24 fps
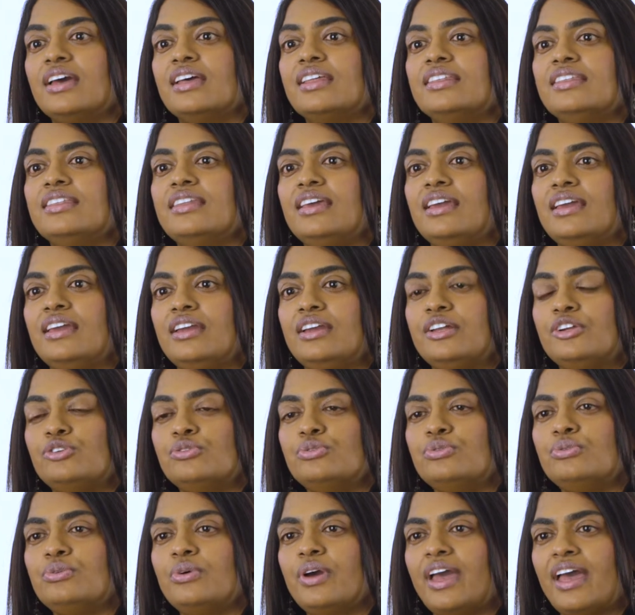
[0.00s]
they
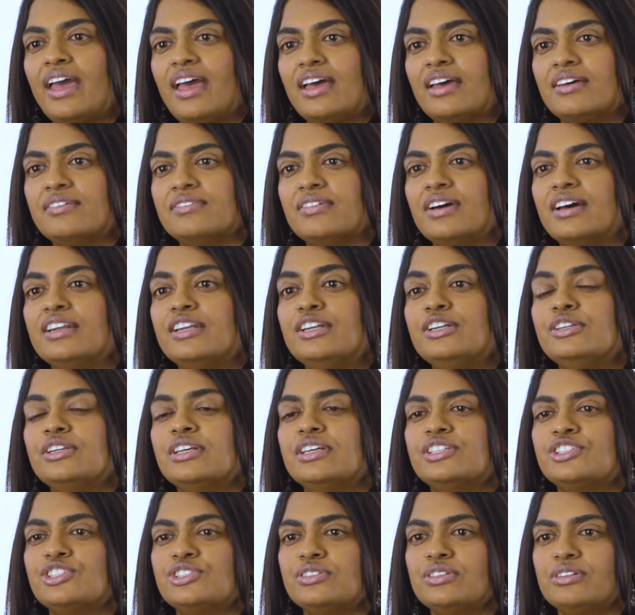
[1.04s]
do have
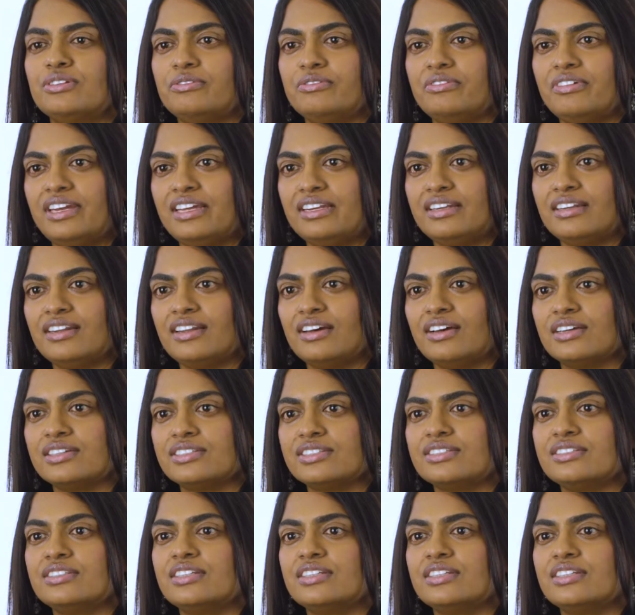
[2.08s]
unintentional weight loss.